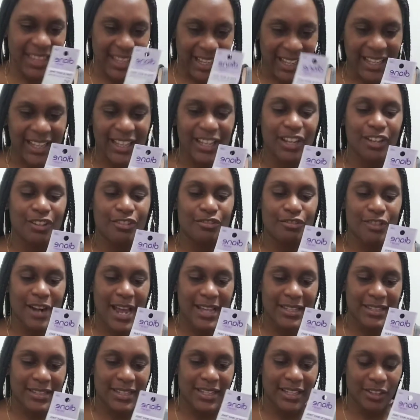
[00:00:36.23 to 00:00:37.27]
thick
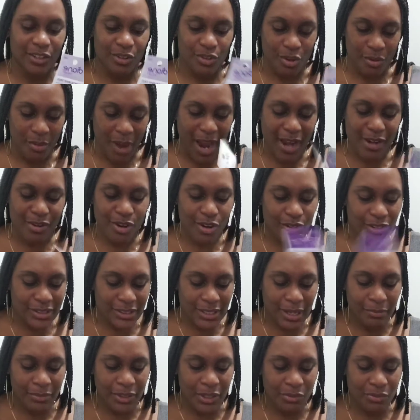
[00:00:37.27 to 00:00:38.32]
rat tail comb. I know
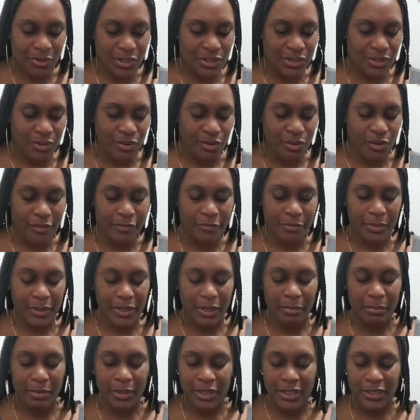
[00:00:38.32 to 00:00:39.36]
something was off
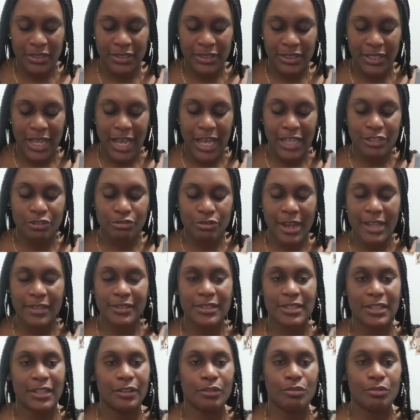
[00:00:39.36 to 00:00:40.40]
with it because the last
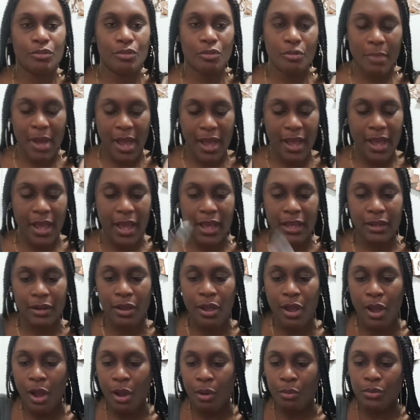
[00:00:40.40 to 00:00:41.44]
rat tail comb I
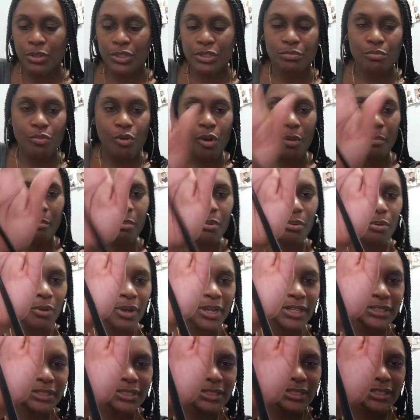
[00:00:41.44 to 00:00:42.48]
had was more
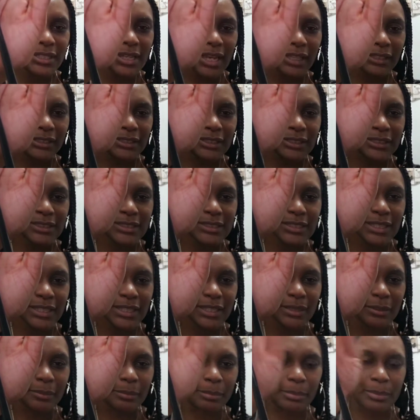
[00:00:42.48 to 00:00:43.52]
pointy at the
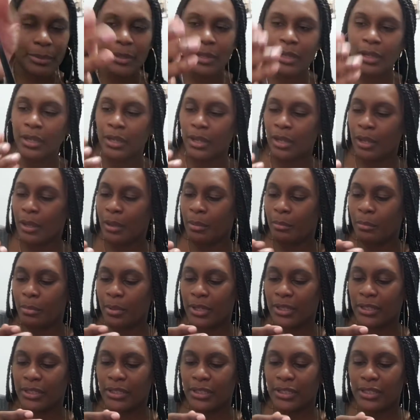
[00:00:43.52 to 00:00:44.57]
tip,
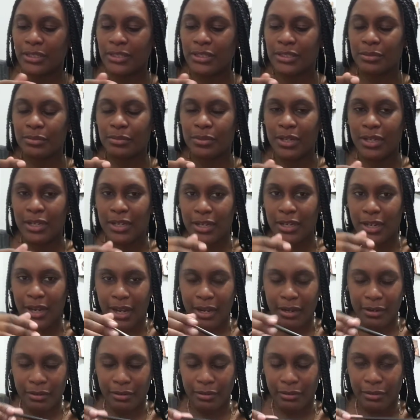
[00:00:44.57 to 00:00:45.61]
but this one,
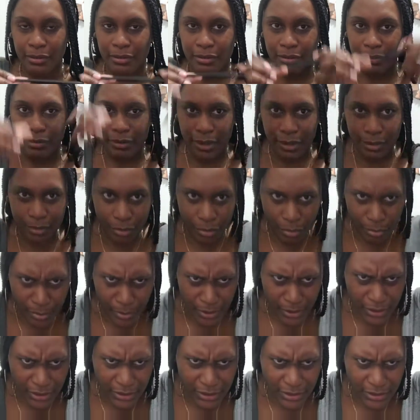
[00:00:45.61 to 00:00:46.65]
I don't know. I hope
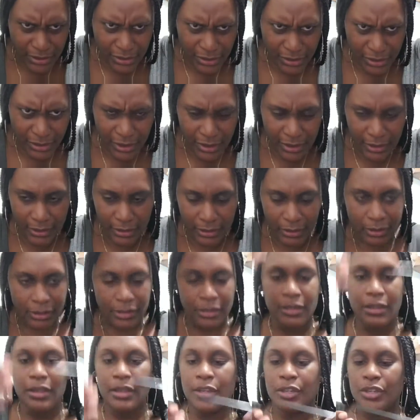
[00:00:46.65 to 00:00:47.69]
it could still kind
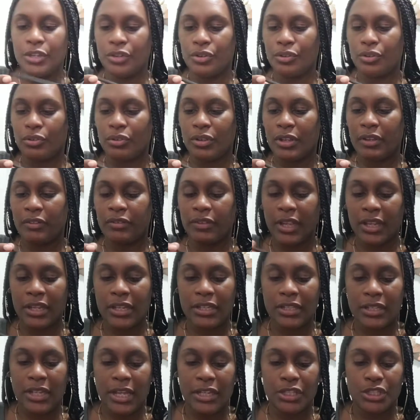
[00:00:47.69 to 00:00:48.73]
of, give
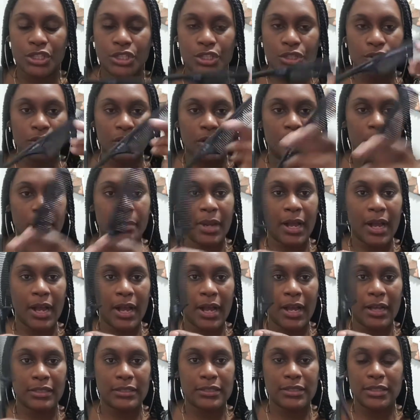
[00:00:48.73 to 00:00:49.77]
like a nice straight
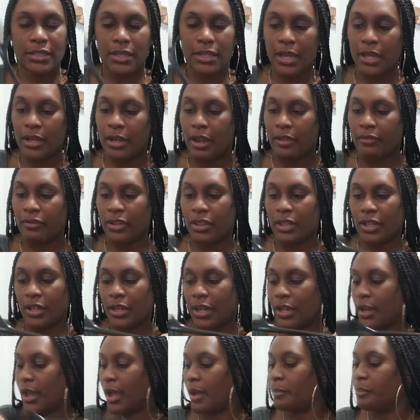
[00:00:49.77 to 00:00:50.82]
part and everything
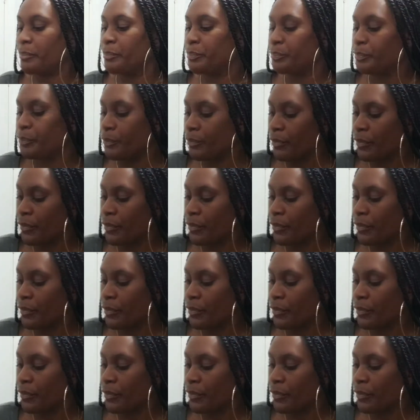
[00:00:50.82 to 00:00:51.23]
like that.